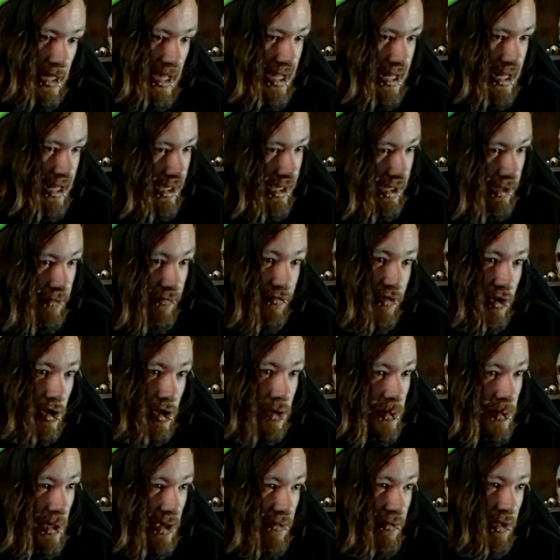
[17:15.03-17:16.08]
The ending
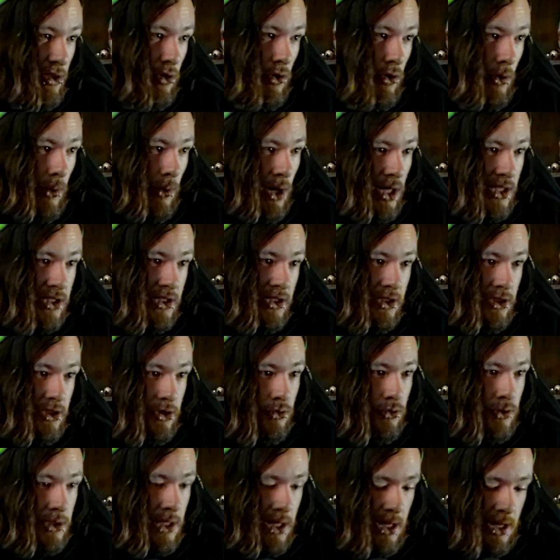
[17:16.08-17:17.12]
confused me even though I watched it
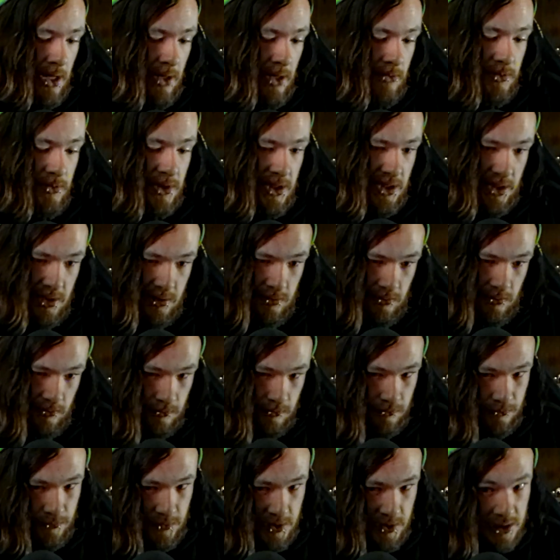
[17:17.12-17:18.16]
2 times.
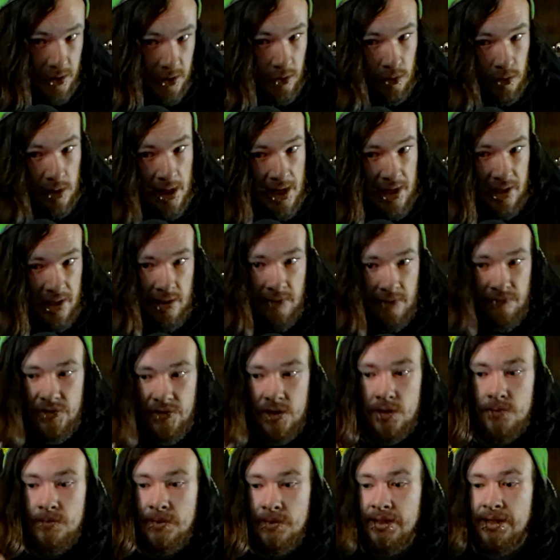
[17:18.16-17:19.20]
Still kind of
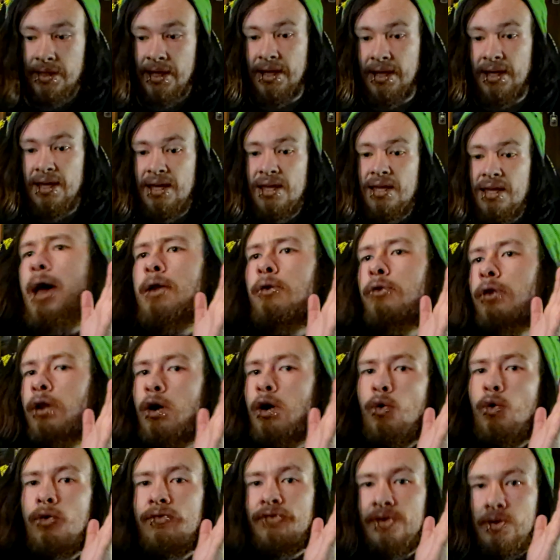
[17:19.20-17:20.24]
confused me. Like, I don't
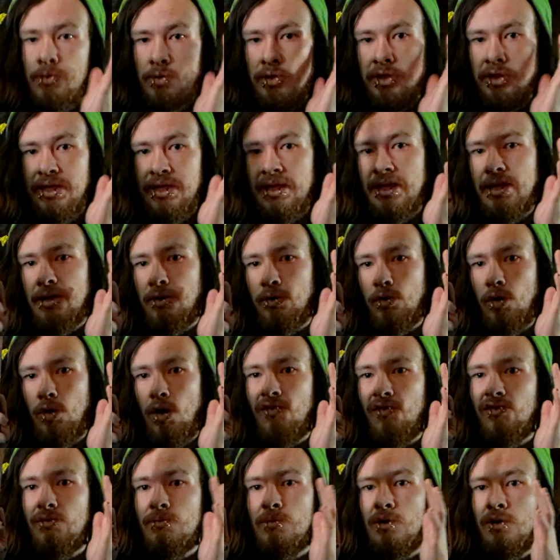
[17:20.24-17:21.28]
know if he really killed
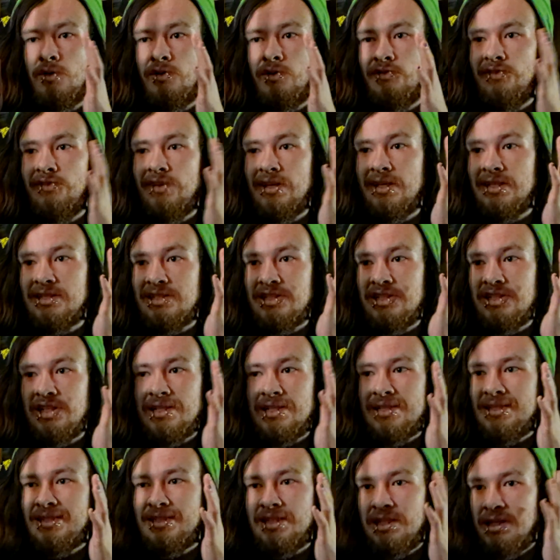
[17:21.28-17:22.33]
all of them or if it's
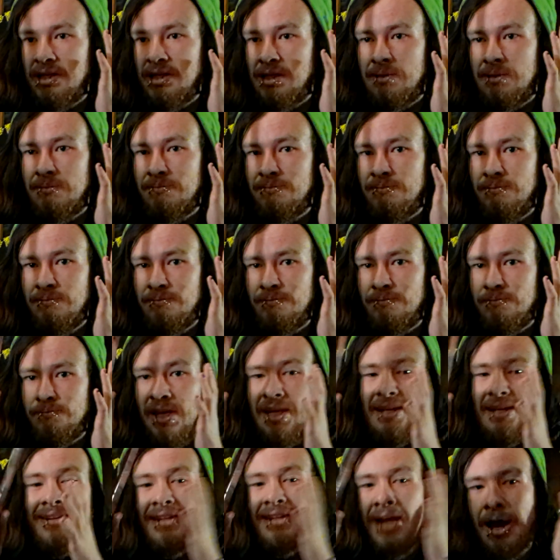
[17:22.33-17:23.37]
just
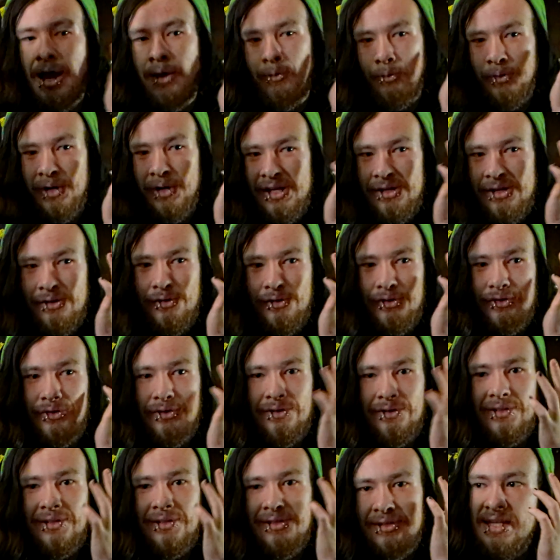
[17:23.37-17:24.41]
not
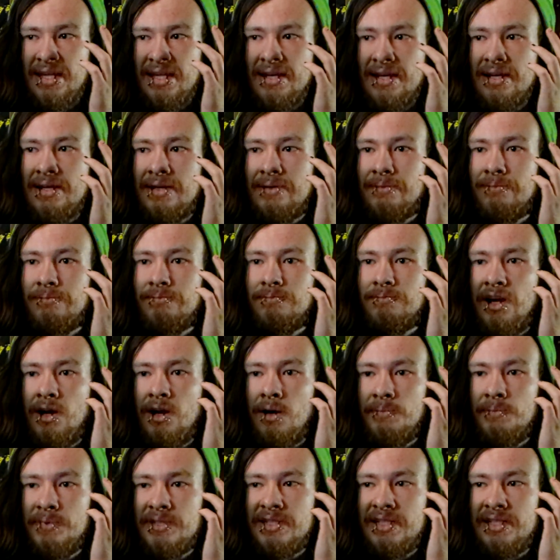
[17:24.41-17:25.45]
real, because then
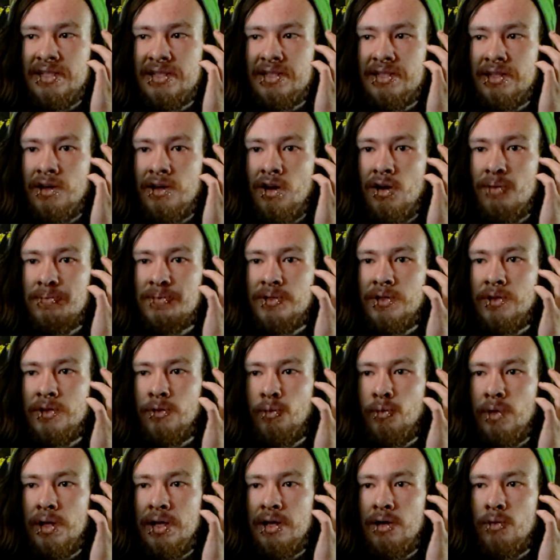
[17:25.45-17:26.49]
Karen proceeds to go up to the
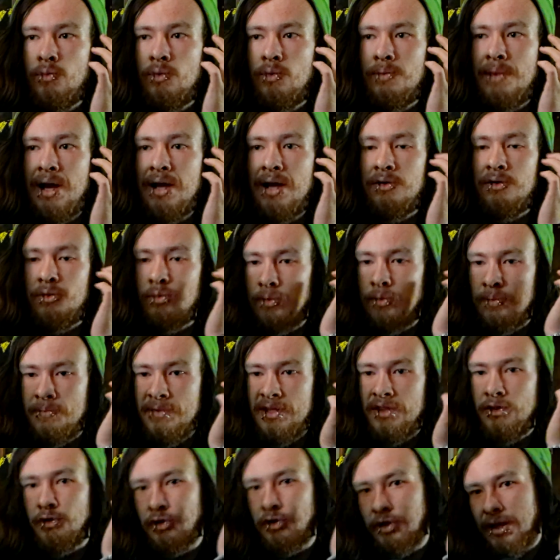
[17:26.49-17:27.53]
window where Michael would
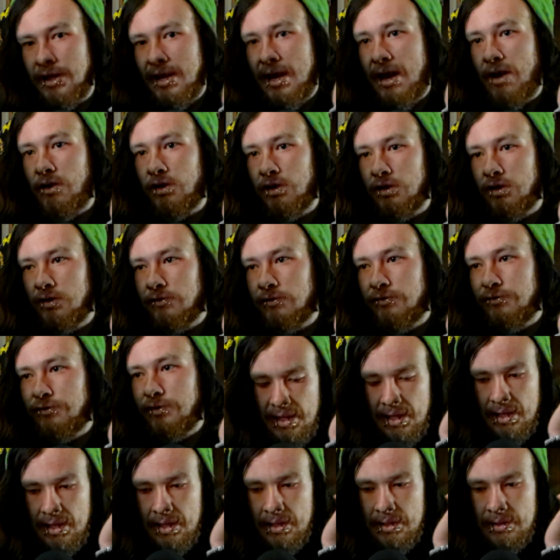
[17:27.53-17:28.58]
be looking out of,
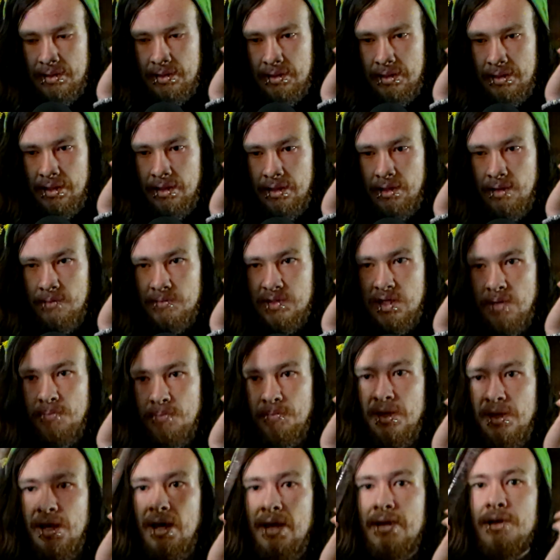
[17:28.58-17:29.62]
and he comes
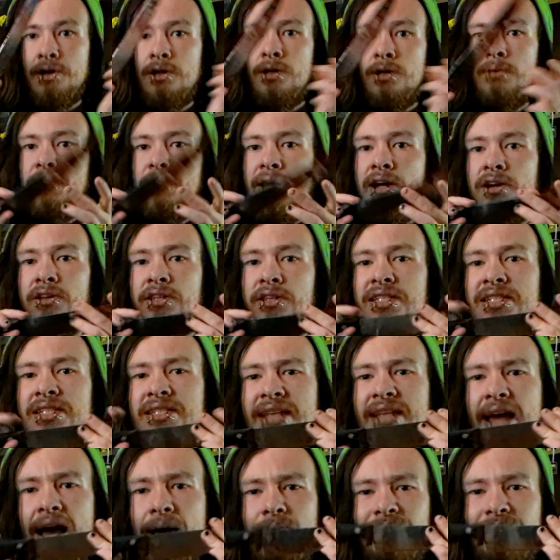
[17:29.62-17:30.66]
up behind her and apparently
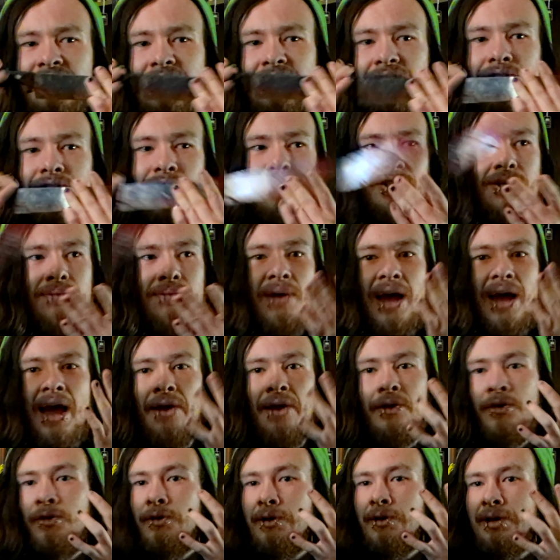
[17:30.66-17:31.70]
stabs and kills her, but
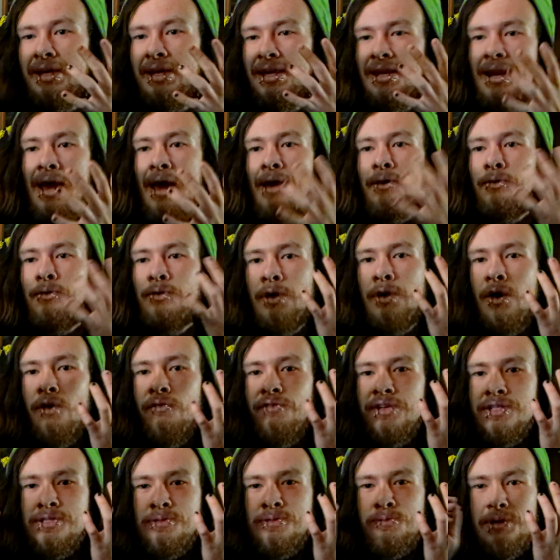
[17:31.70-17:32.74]
I don't know
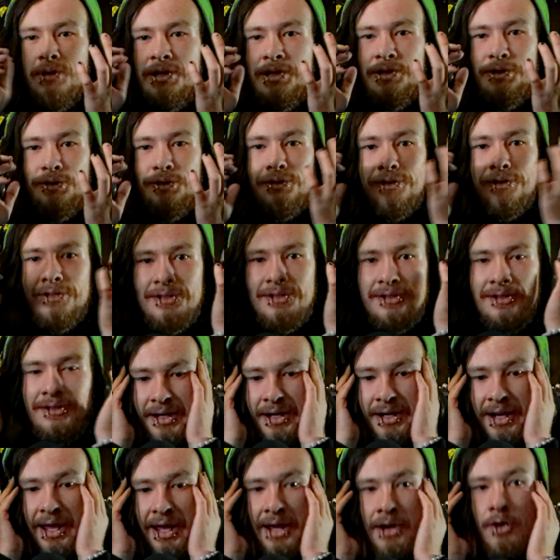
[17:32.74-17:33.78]
if it's real,
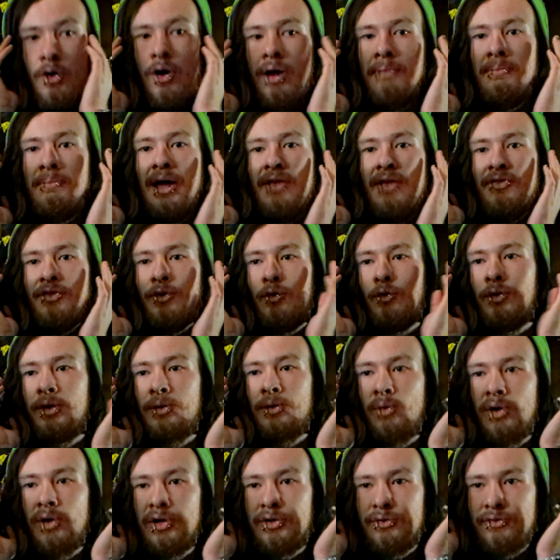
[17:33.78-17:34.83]
and I'm not the
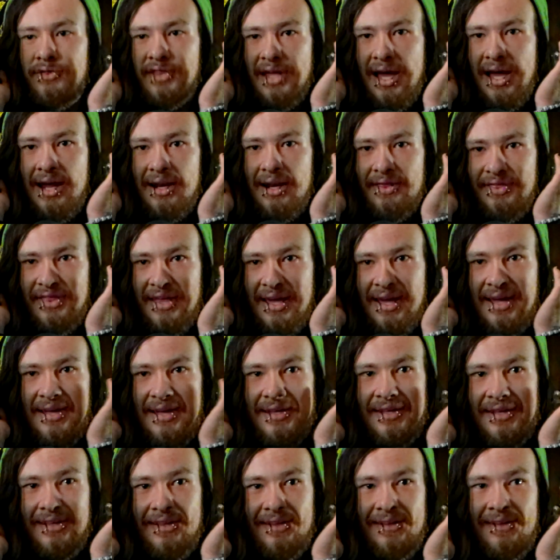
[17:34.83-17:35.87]
only one who thought
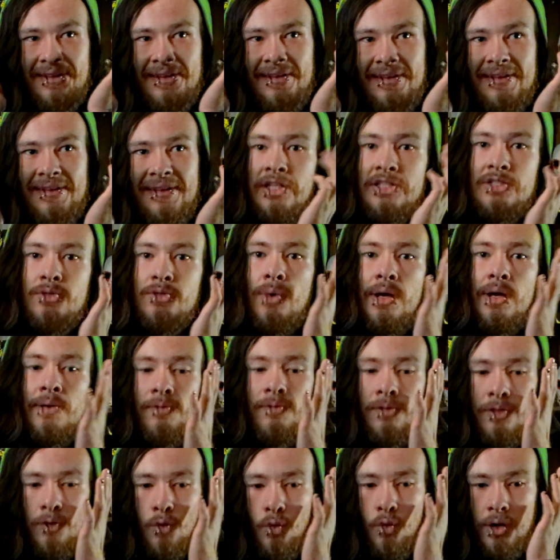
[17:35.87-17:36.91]
that, because the way
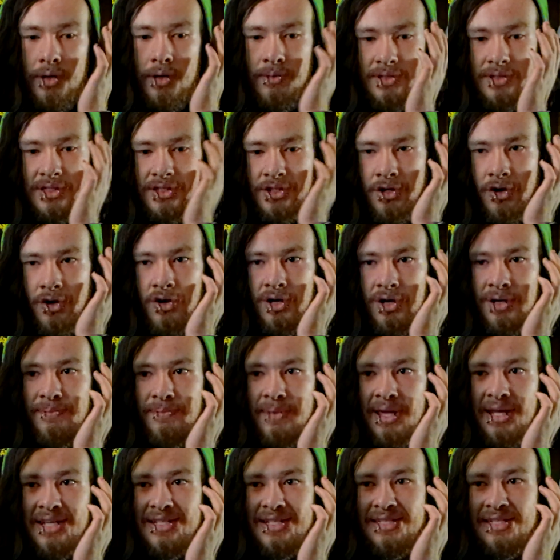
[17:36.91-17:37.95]
Lori was talking
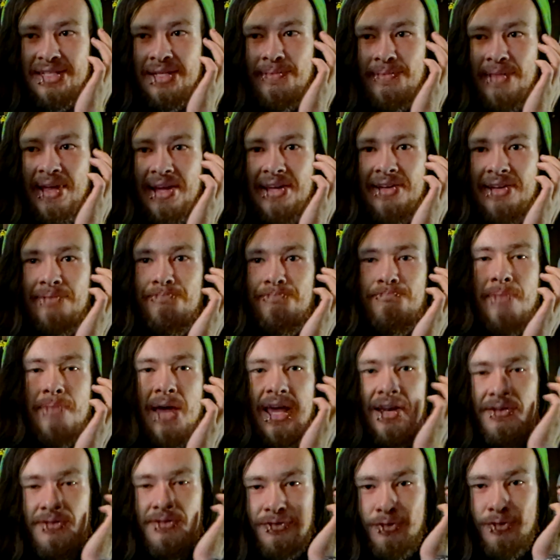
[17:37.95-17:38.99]
made it seem like a
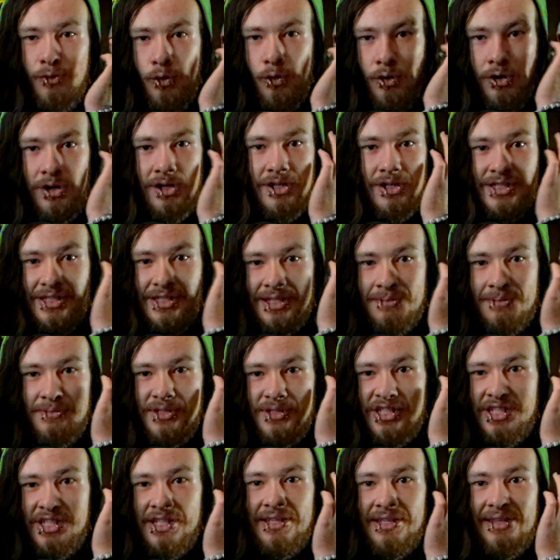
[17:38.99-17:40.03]
metaphor or some
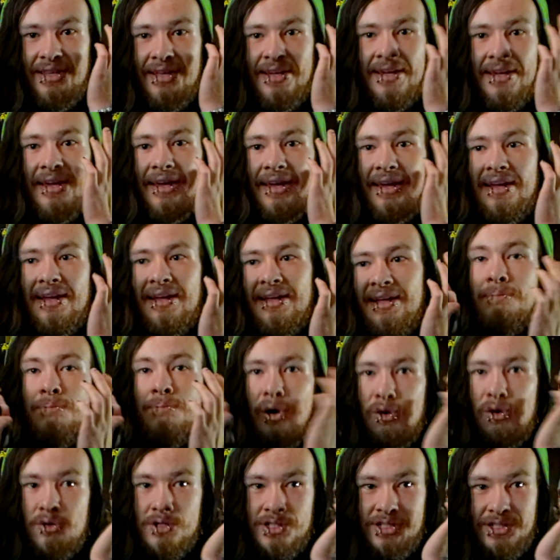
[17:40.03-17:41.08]
shit, like
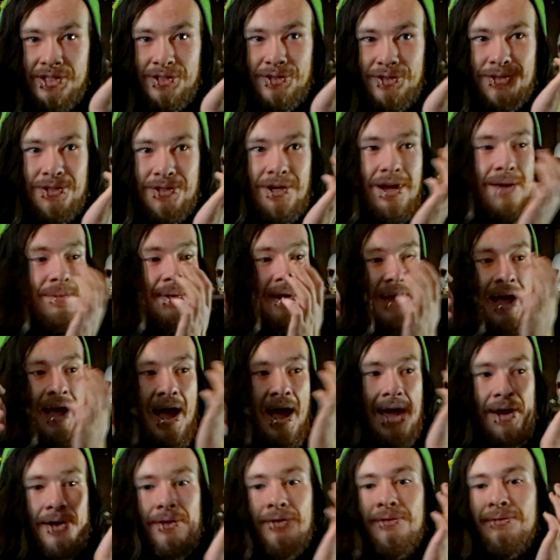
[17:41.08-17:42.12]
emotional trauma.
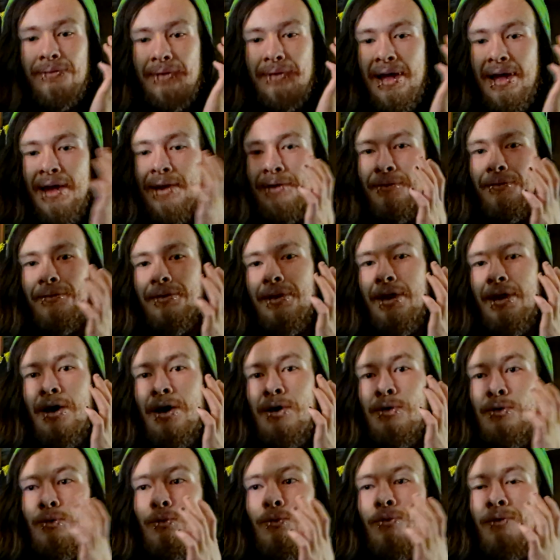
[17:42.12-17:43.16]
I don't
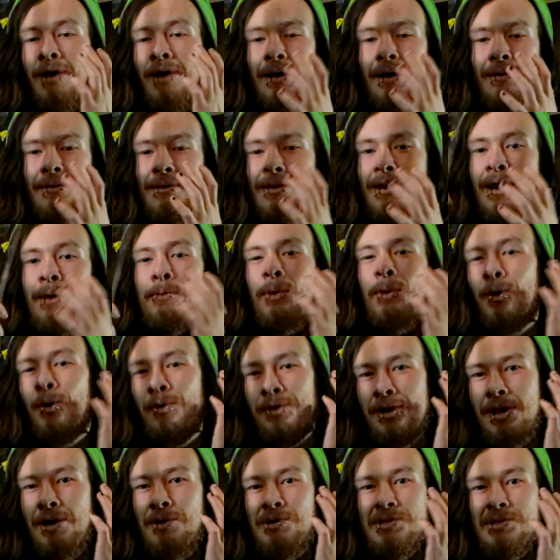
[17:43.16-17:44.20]
know. I
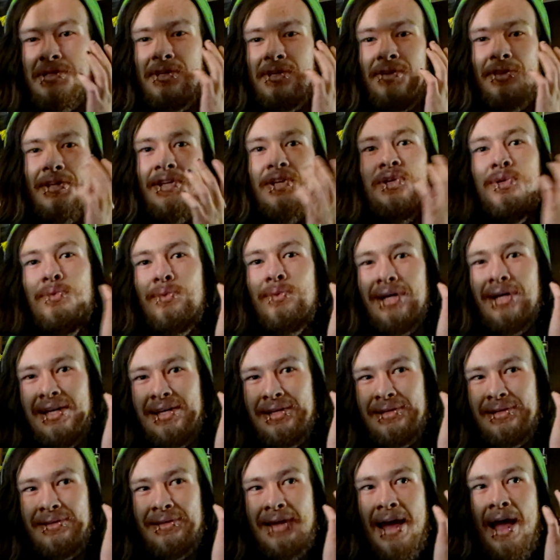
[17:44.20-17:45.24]
won't know until the new
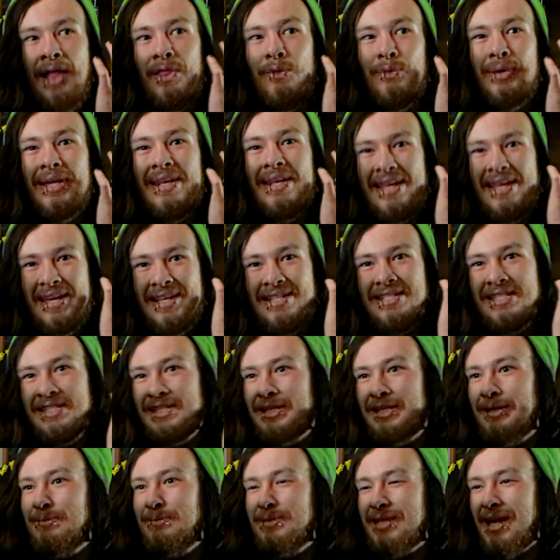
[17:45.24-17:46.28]
one, Halloween
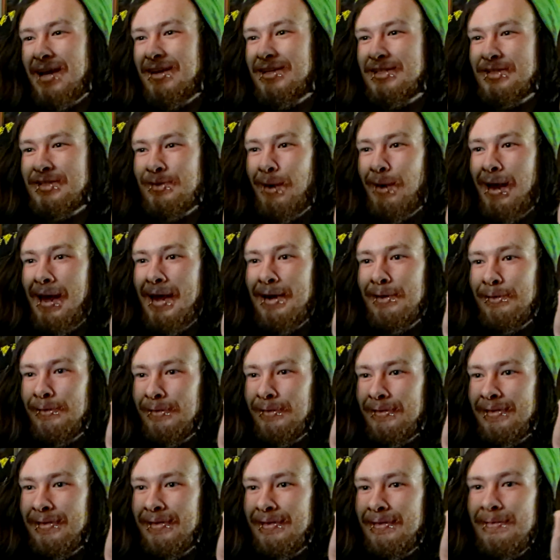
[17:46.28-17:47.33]
Ends, comes out, so I
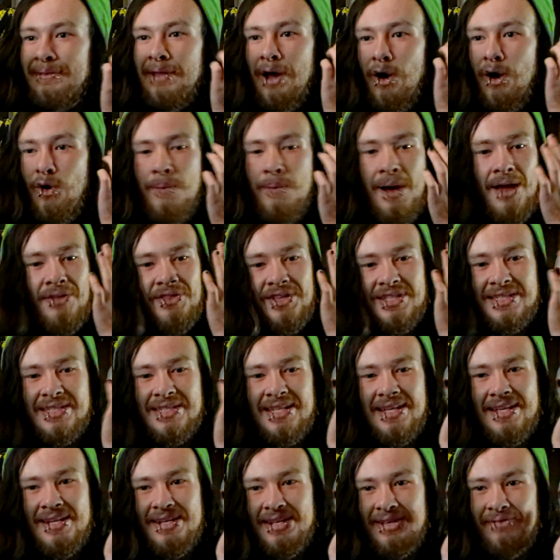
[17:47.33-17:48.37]
don't know about
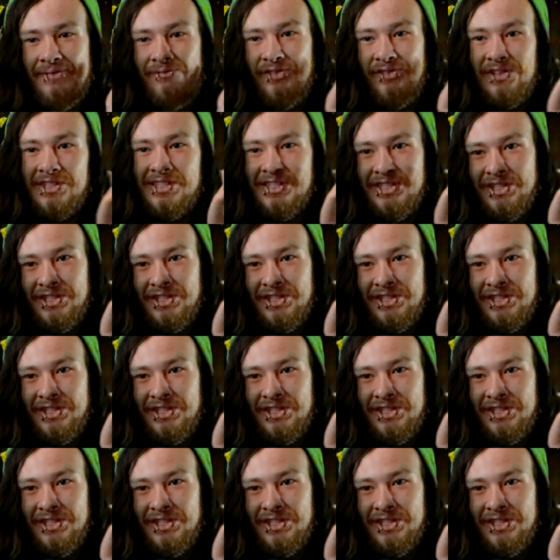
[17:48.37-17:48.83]
this ending for